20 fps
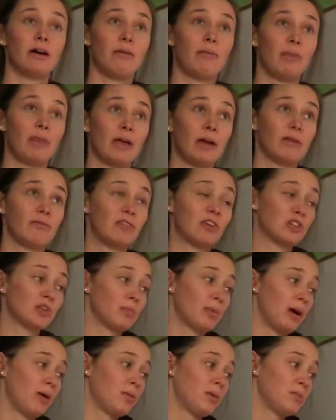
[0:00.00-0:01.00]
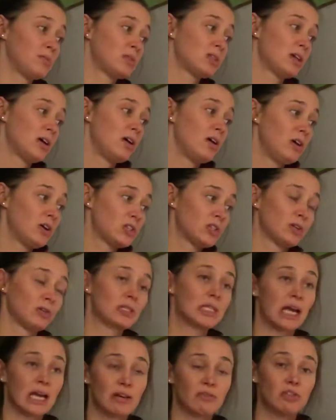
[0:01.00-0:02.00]
the vision problems. So
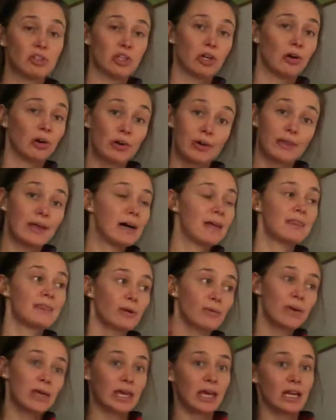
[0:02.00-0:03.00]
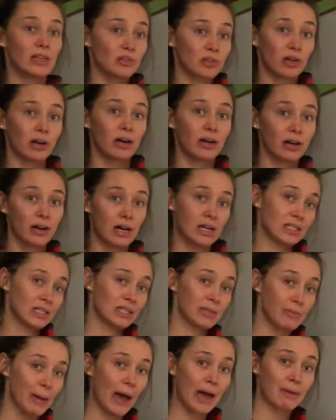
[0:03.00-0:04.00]
it's kind of a joke that the weekend drug
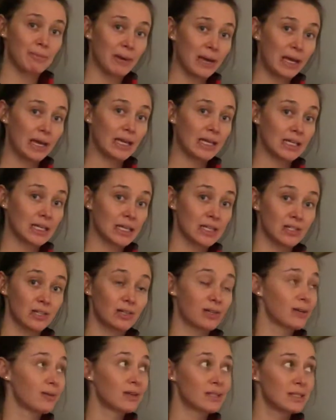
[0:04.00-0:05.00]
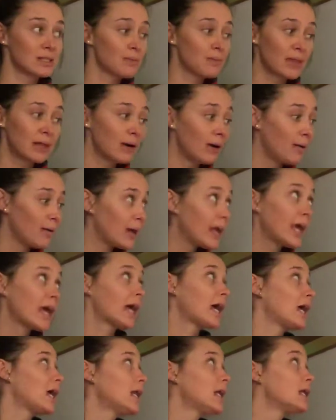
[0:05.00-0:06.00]
causes back pain because you're doing something all
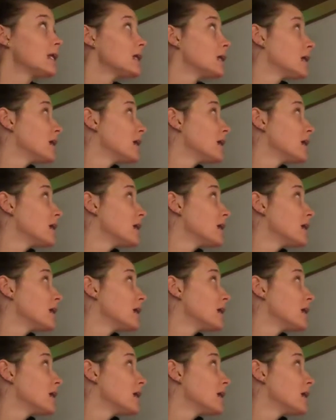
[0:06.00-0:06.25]
weekend.